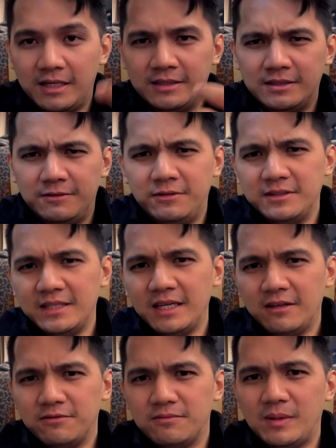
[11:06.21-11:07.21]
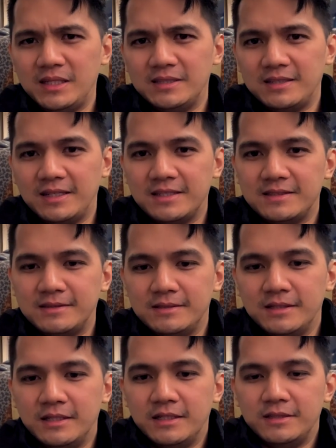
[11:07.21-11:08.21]
And if you're thinking of buying tickets
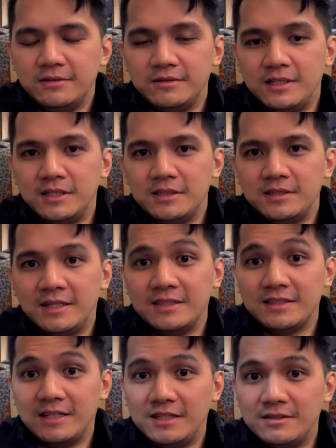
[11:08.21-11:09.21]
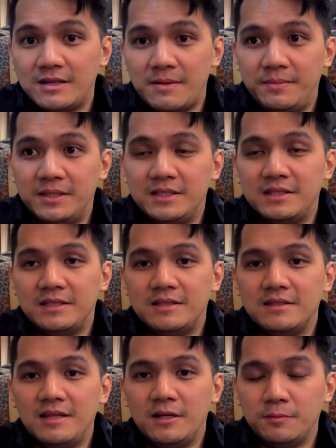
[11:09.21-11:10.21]
to the Nankai
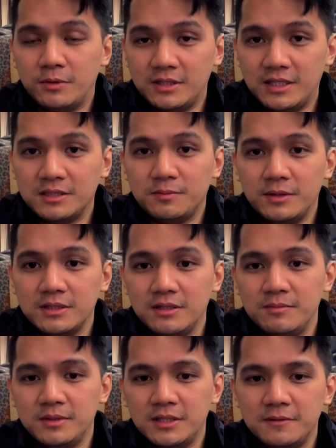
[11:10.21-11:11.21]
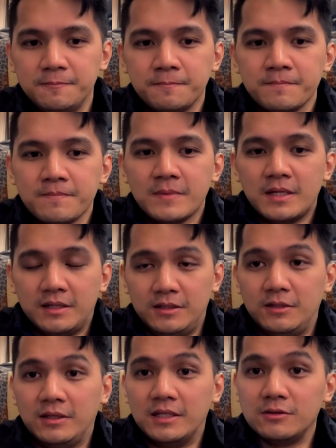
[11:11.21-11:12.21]
Rapi:t Airport Express Limited,
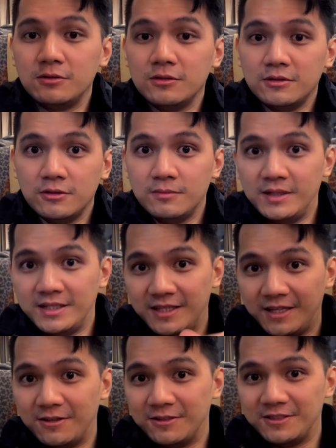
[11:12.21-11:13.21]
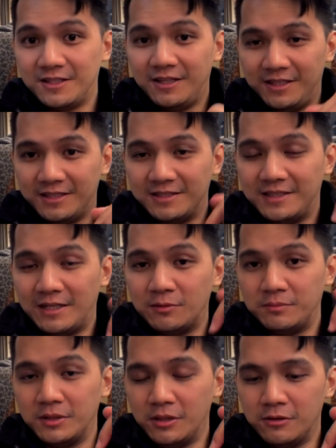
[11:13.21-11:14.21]
you can do so by clicking on the link down
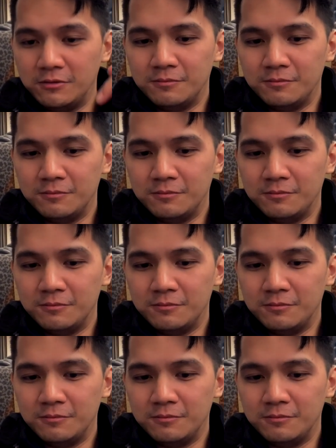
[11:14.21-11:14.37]
below.